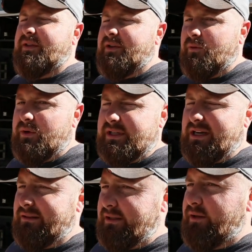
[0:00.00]
There was
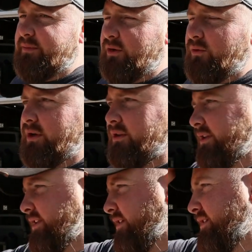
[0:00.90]
a little bit of
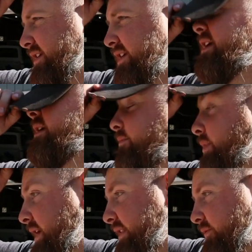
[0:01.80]
oil in there,
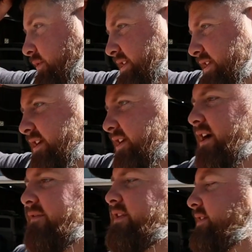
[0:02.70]
but there wasn't
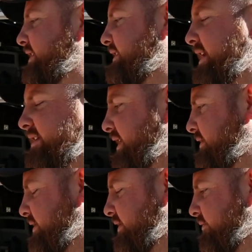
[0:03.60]
enough. This thing takes
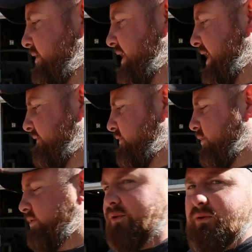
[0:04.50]
like 3.5
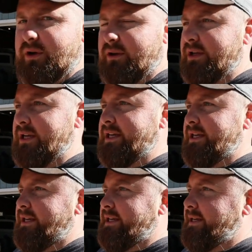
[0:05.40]
quarts of oil,
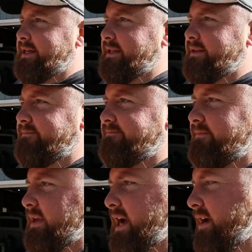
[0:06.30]
and
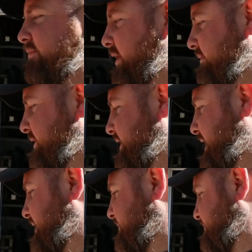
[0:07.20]
I'd probably
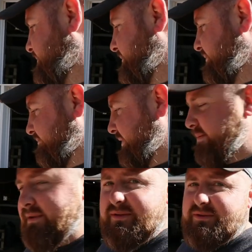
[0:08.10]
say
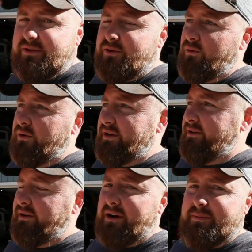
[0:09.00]
maybe there was a quart
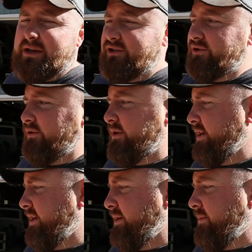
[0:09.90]
in there, I'm not sure.
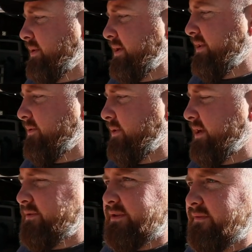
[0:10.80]
But either
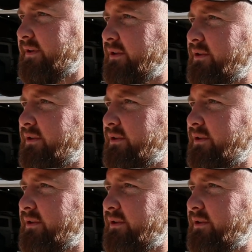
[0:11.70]
way, it was a fail